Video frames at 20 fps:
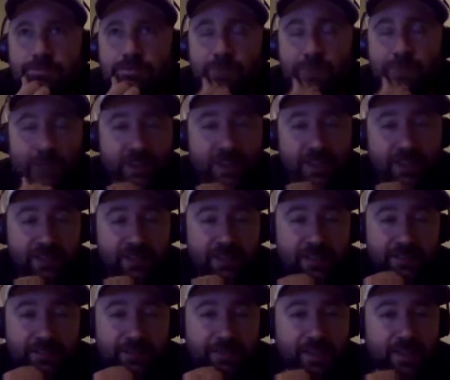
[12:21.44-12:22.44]
We don't have
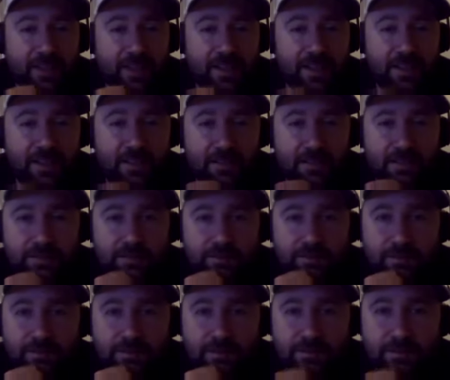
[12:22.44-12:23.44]
enough
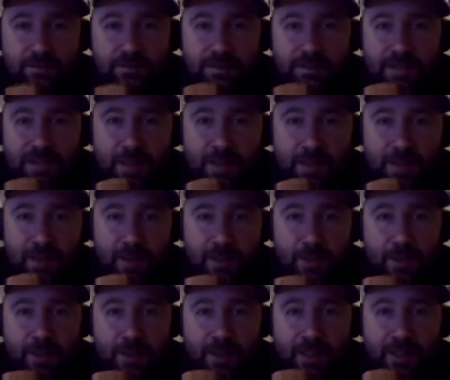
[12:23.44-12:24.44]
time on the
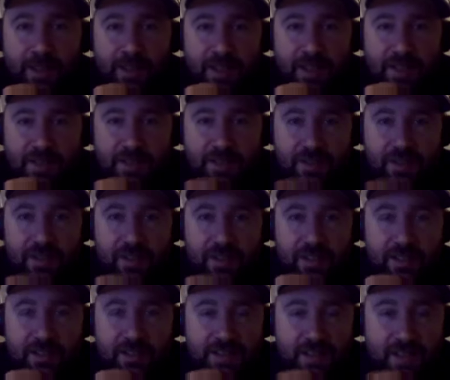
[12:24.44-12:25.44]
podcast for the
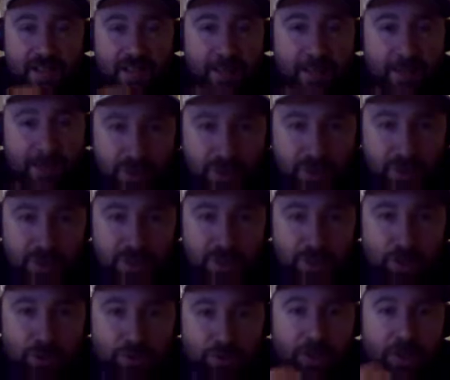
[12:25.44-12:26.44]
next 10 episodes to
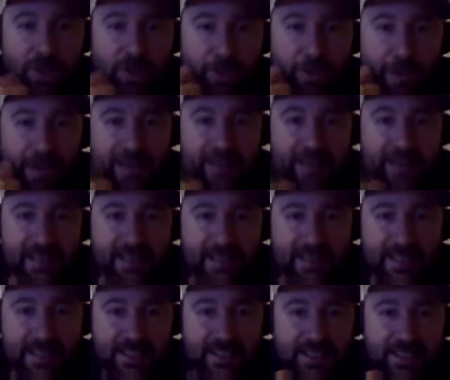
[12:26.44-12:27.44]
go over all the bad things
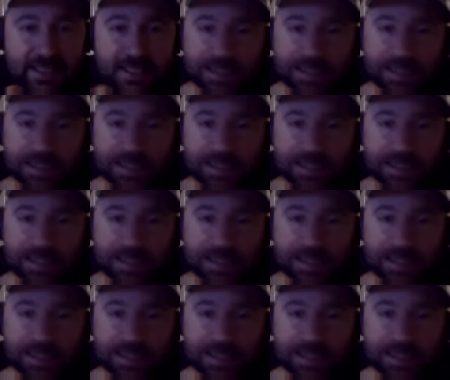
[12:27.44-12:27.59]
he did.